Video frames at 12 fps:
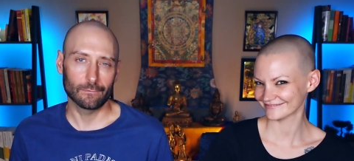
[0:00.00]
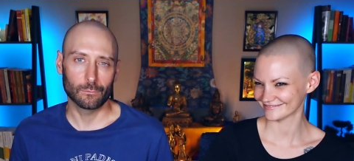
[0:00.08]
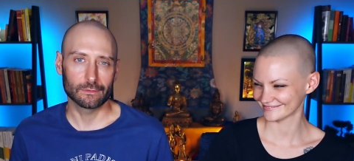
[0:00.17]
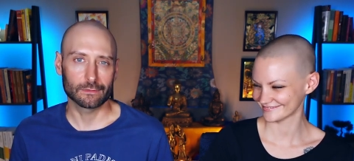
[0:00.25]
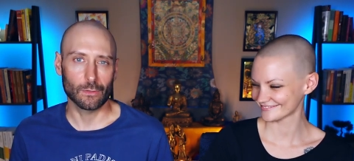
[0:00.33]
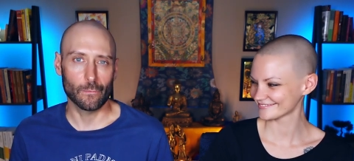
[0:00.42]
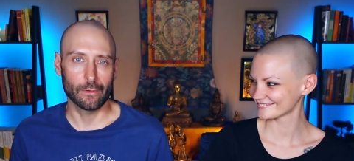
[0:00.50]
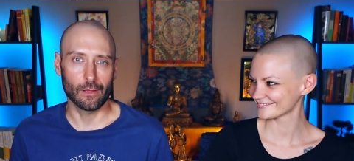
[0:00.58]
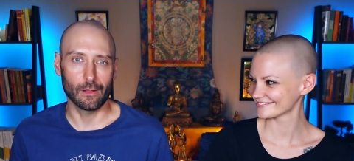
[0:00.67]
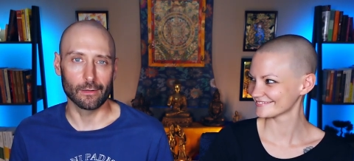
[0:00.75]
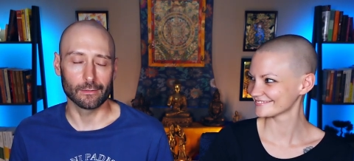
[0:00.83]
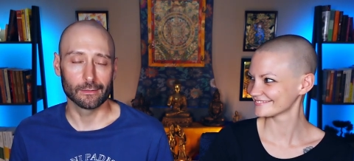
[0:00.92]
Speaker 1: of what's going
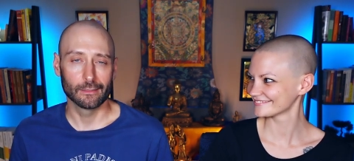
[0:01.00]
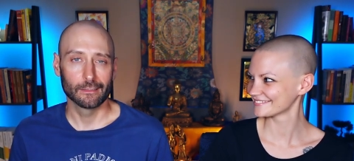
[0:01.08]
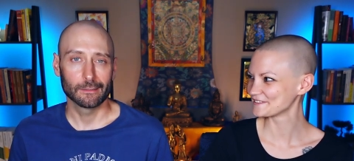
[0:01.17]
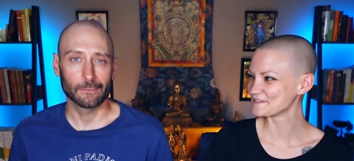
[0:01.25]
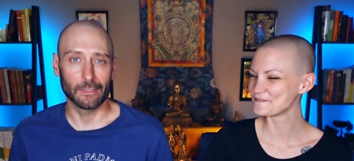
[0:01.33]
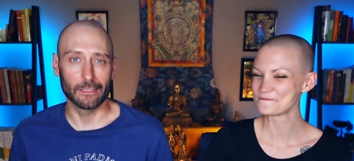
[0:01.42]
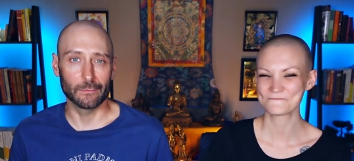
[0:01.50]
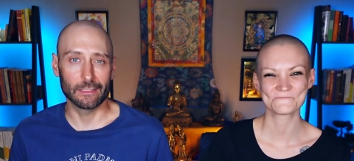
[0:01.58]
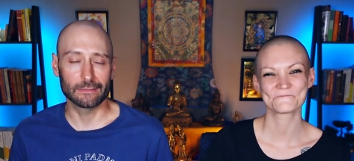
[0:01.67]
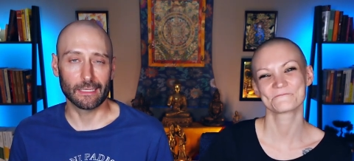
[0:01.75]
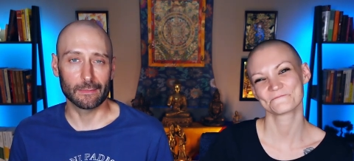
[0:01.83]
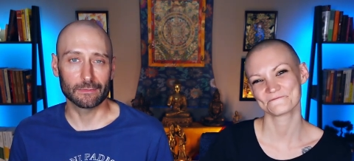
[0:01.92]
on. But
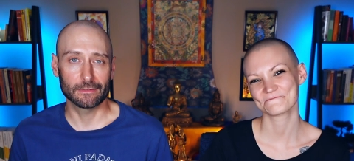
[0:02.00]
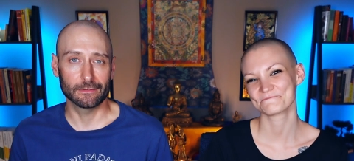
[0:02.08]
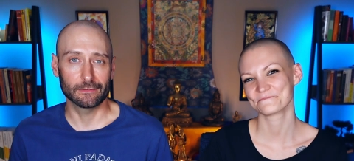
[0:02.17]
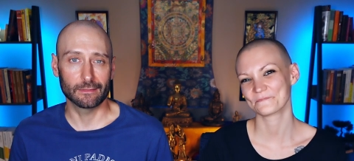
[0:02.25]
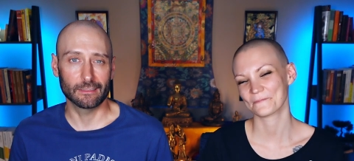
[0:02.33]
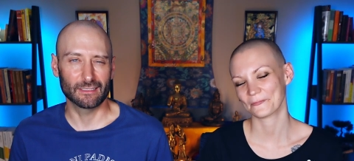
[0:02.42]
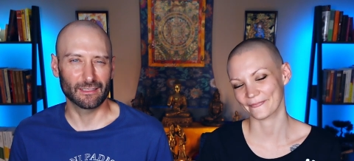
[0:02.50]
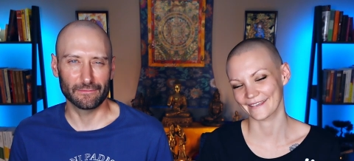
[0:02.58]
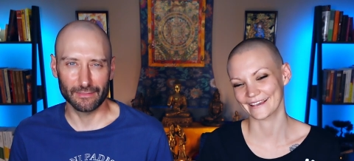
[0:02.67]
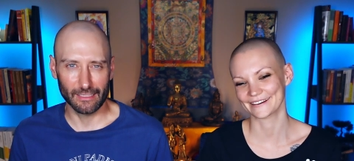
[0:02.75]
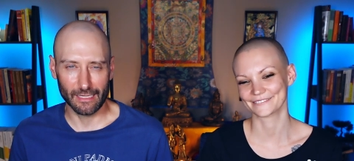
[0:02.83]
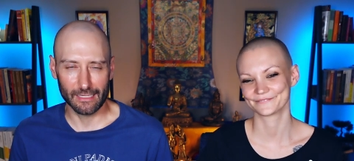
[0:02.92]
anyways, absolutely
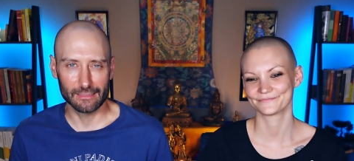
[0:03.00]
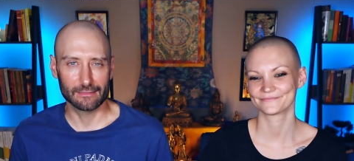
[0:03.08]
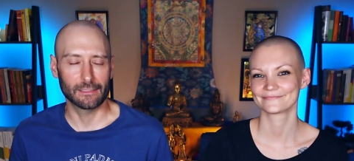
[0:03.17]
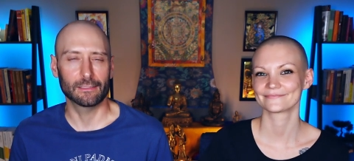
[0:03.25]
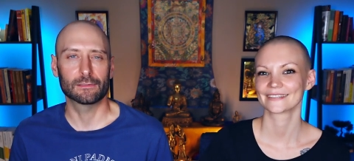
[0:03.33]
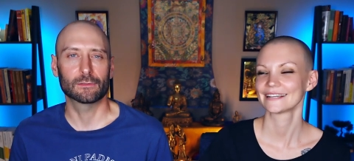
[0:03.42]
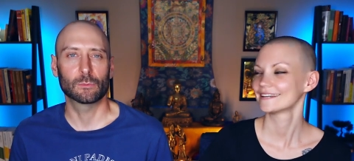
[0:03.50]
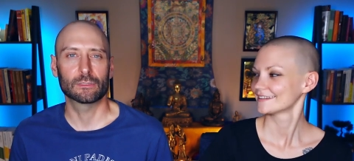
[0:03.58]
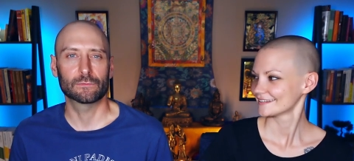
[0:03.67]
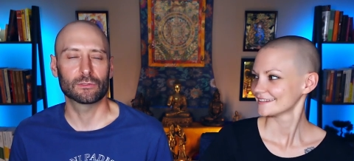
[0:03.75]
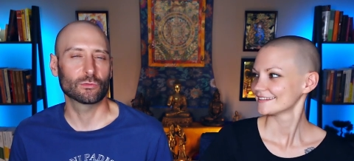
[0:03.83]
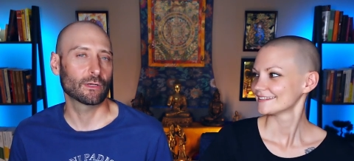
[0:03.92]
love you mm. guys. Thank you so
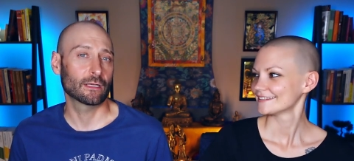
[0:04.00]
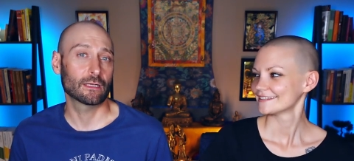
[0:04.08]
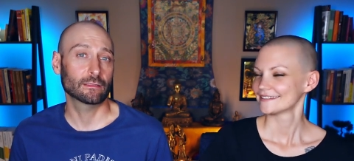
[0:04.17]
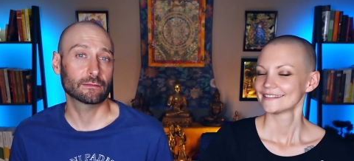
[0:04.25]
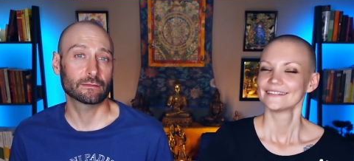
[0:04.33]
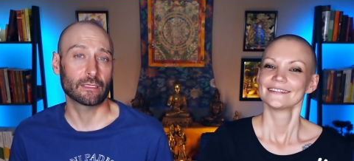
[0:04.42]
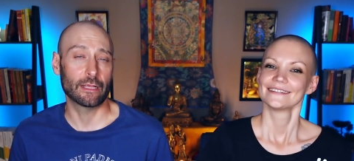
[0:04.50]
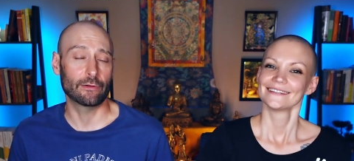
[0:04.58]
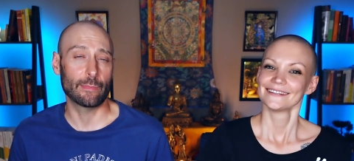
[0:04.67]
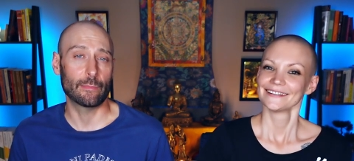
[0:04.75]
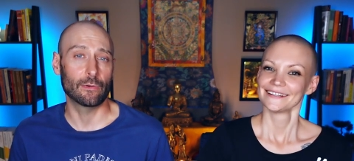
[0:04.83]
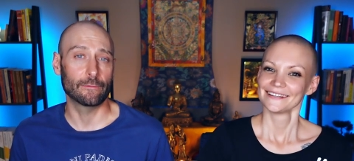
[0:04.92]
much for joining us. And
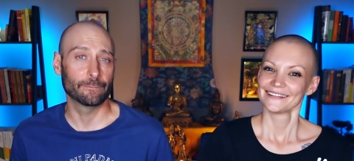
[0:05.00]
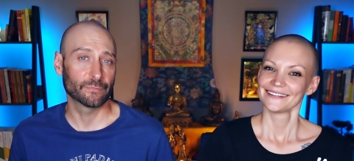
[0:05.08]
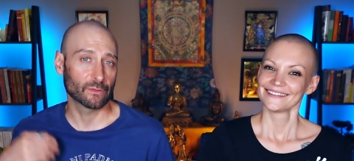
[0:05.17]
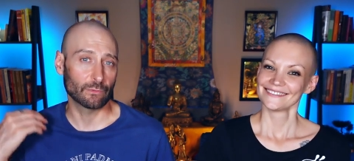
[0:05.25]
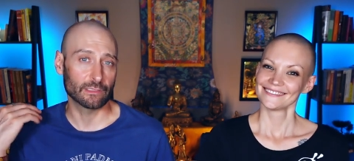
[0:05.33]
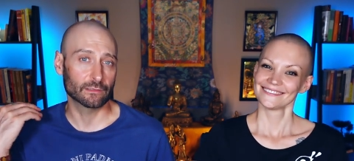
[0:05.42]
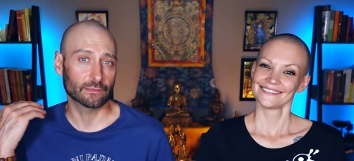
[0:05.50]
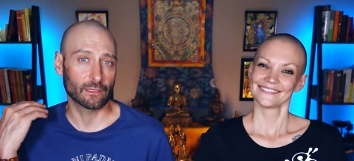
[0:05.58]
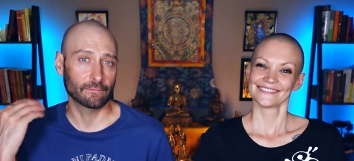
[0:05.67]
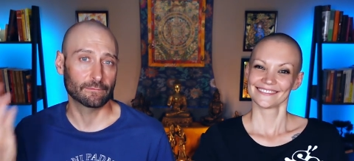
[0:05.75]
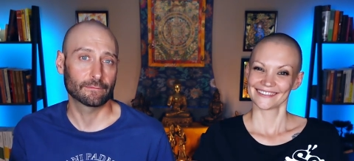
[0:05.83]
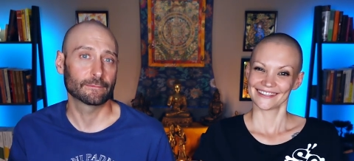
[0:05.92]
remember, Raise
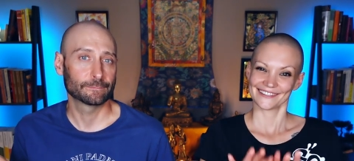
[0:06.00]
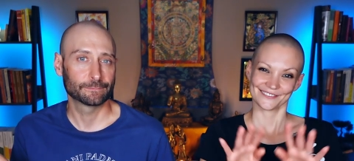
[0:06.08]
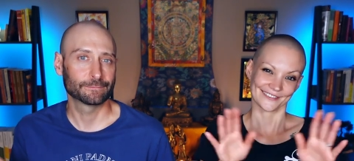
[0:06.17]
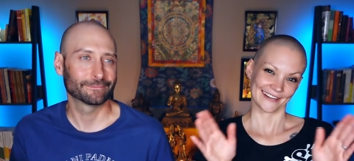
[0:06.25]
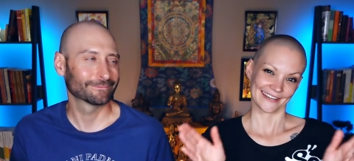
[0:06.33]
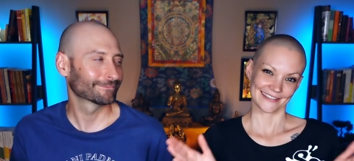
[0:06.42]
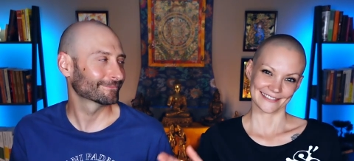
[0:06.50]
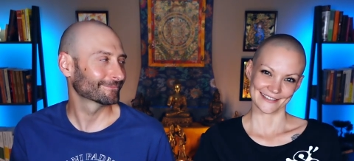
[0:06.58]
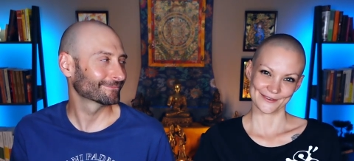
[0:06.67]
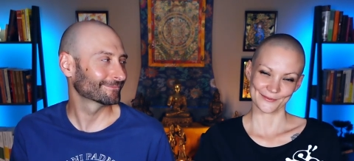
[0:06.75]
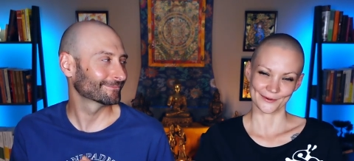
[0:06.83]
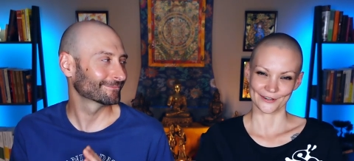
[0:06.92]
yourself.
Speaker 2: And raise
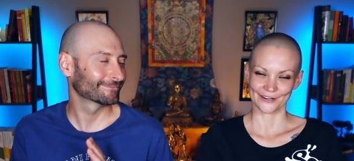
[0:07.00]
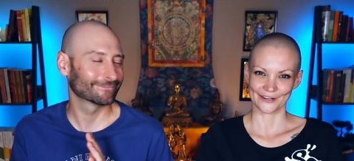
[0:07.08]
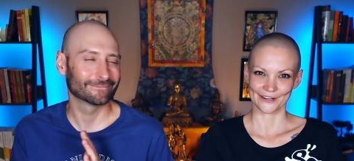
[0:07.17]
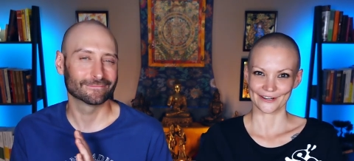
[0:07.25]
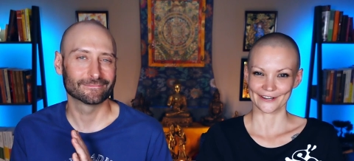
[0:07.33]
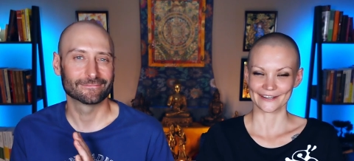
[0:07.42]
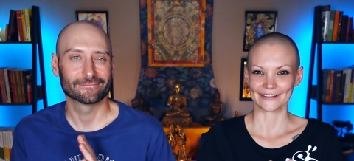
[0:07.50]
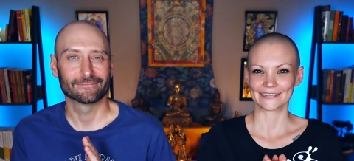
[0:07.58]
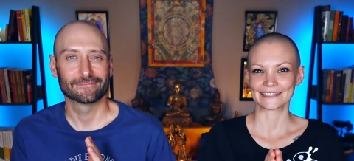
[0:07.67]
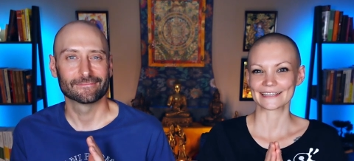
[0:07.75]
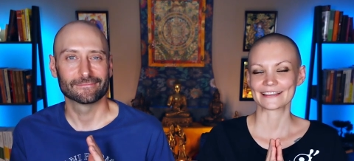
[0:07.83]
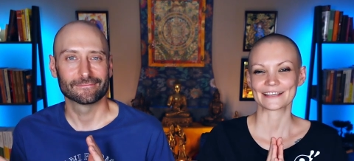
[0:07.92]
the
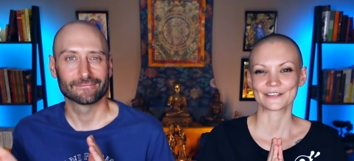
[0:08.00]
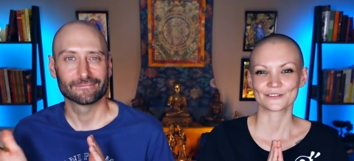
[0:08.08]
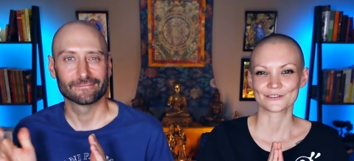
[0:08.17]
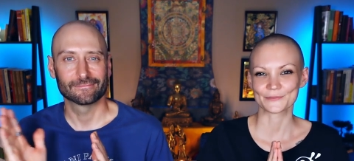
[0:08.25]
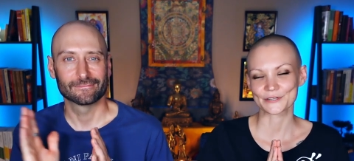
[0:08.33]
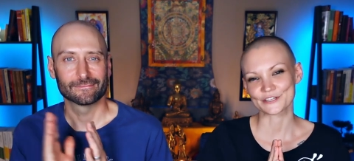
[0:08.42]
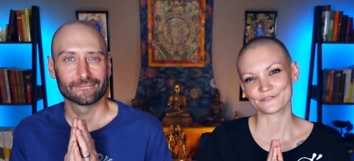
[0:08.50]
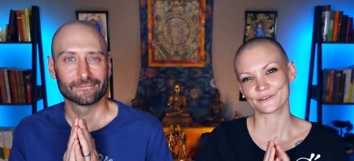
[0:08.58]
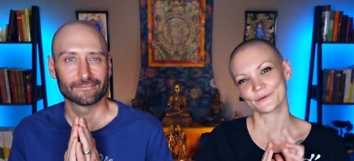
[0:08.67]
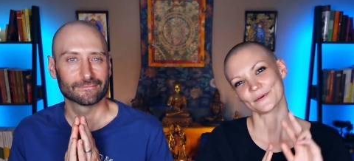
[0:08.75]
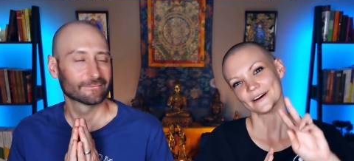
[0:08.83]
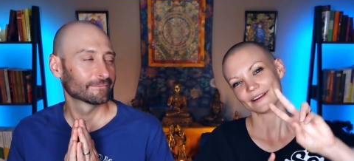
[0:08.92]
world. Thank you so much,
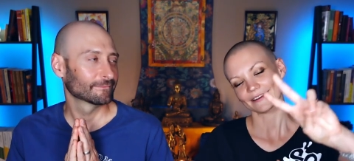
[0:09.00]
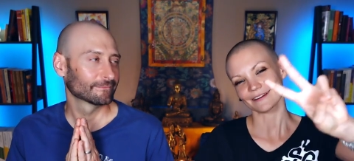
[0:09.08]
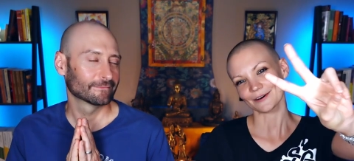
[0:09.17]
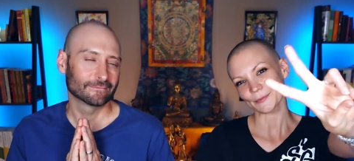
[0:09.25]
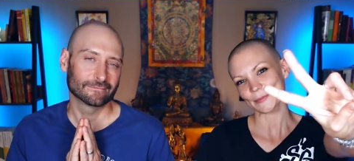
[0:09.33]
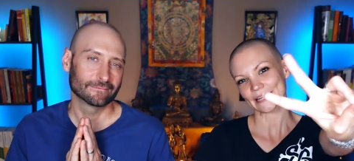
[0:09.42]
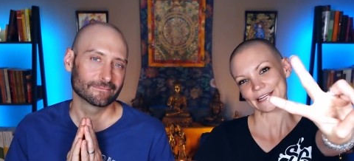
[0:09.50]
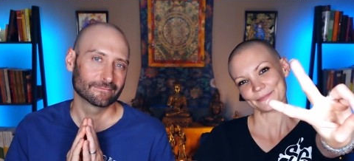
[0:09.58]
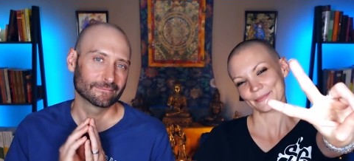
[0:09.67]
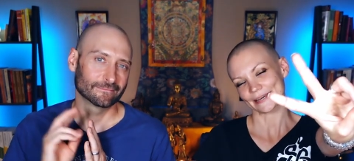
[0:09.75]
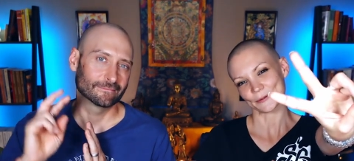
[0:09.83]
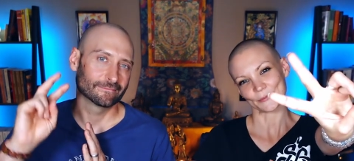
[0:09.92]
everyone. Om Mani
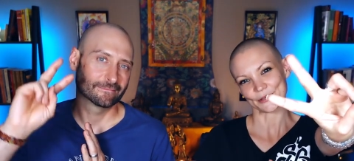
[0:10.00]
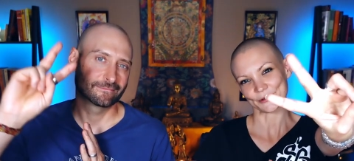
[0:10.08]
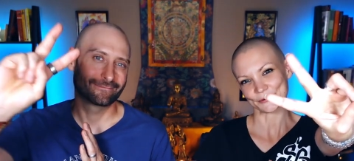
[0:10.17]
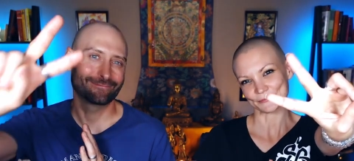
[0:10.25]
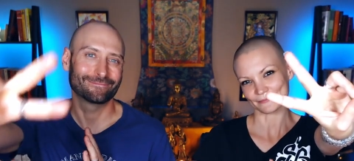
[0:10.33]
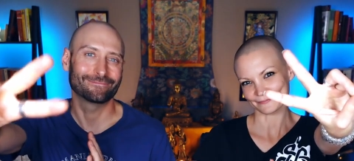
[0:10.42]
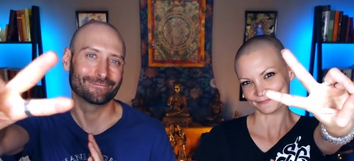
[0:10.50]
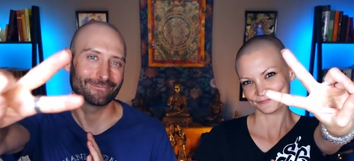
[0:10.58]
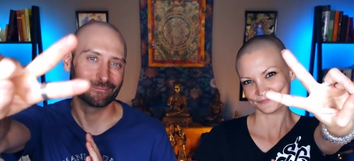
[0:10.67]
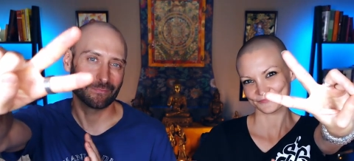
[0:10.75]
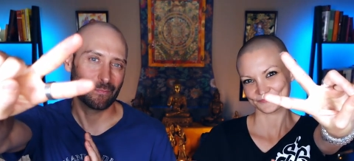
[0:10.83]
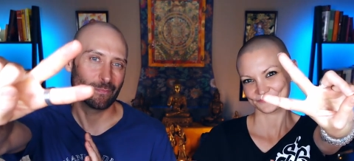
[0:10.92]
Padme Hum. Hmm.
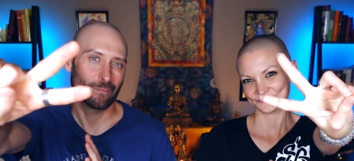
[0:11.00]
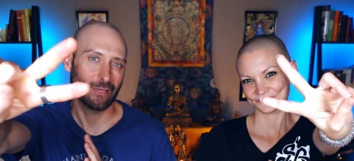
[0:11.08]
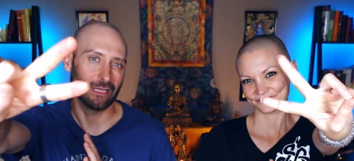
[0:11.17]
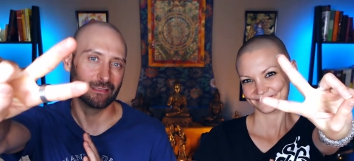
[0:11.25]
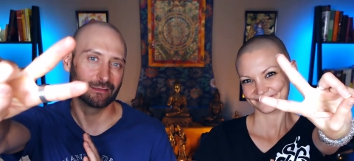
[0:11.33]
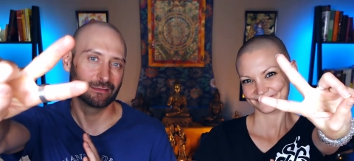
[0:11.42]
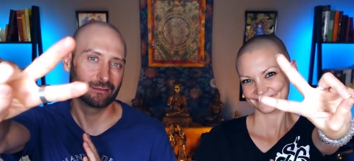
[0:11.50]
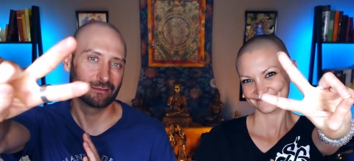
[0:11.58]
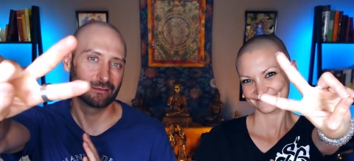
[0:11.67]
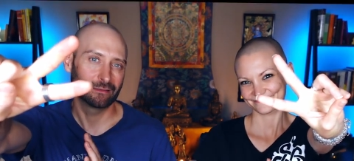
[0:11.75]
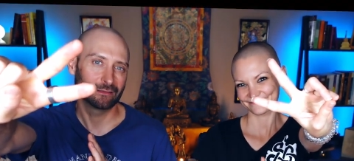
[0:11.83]
Speaker 1: Peace.